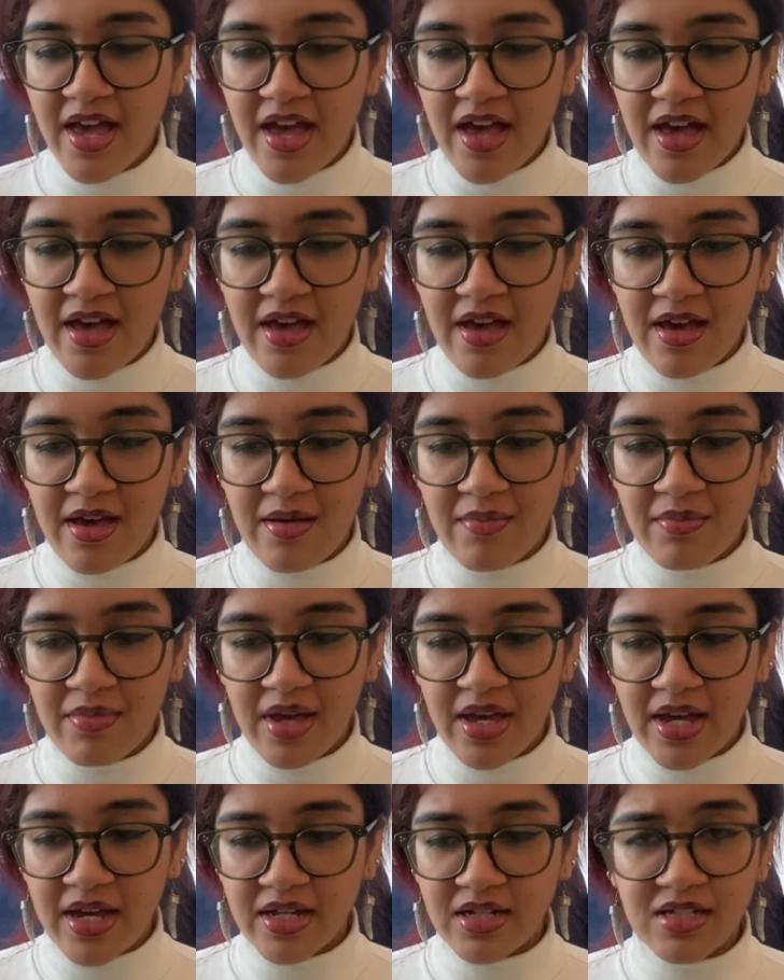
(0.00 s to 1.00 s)

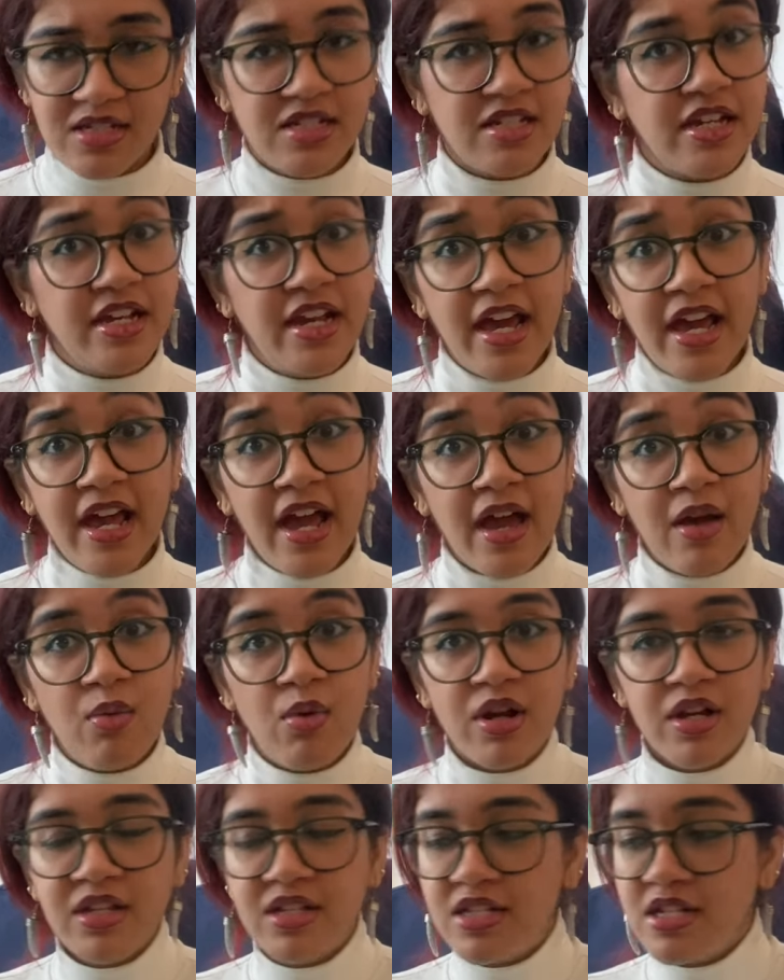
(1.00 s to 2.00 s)
And today I
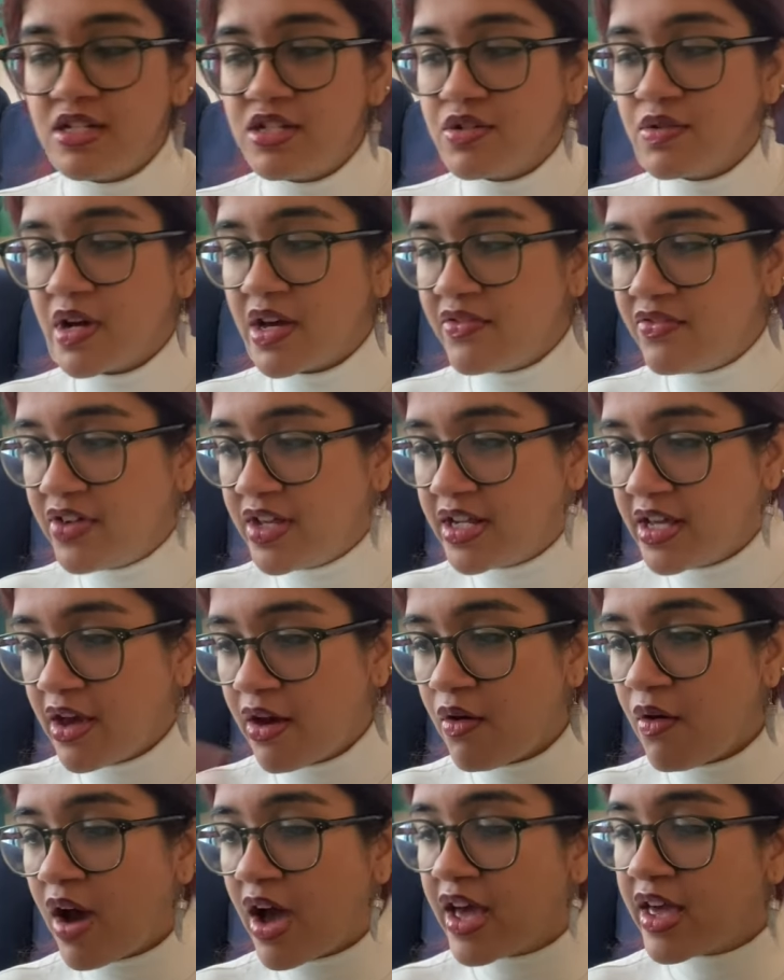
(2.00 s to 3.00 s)
wanted to do a
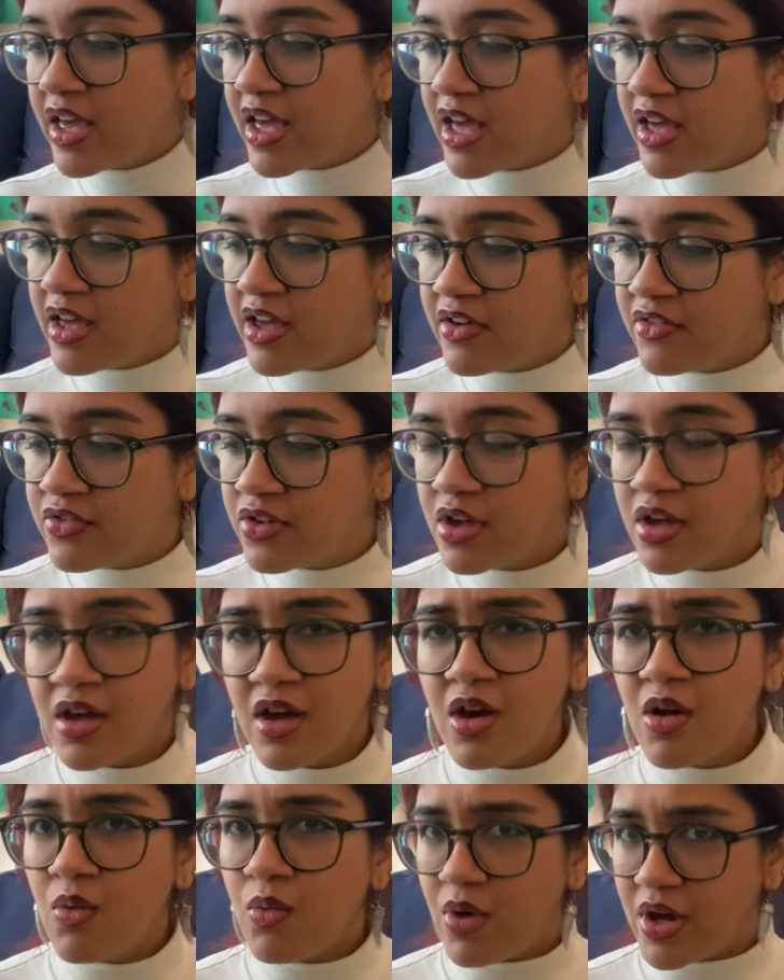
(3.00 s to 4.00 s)
video I have
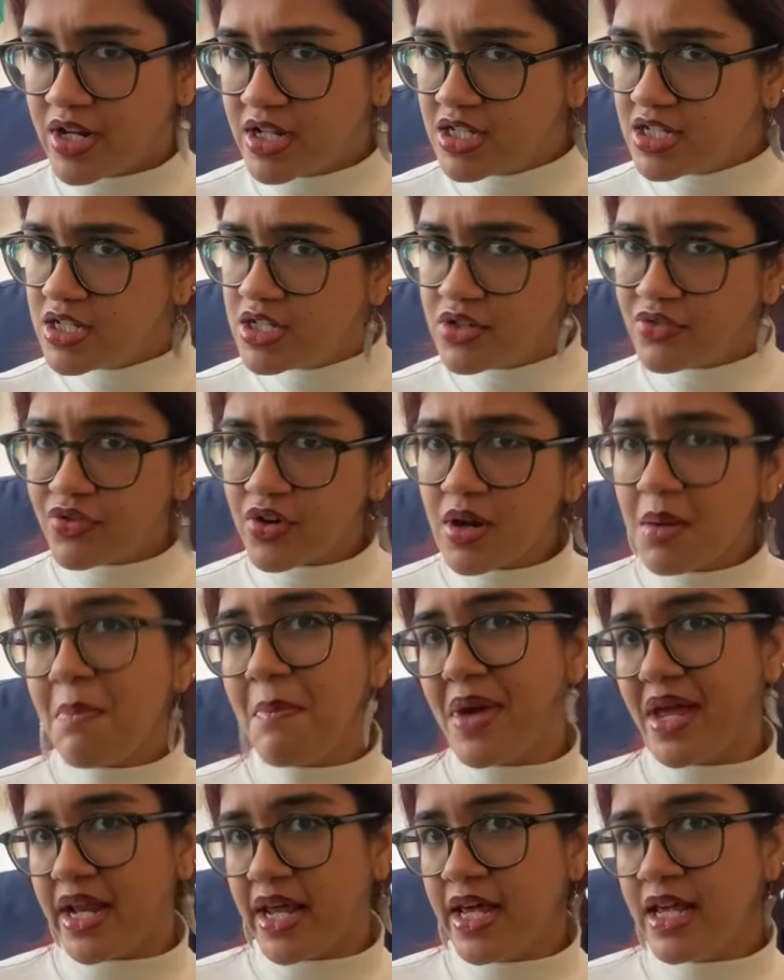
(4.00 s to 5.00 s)
wanted to do for a
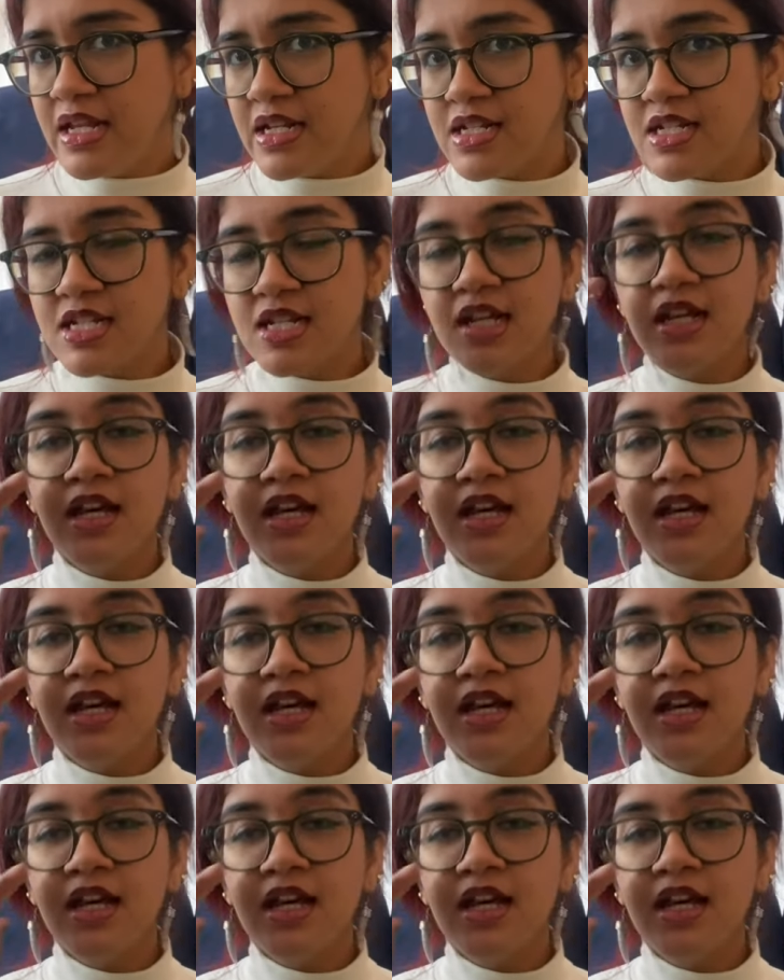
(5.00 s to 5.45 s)
minute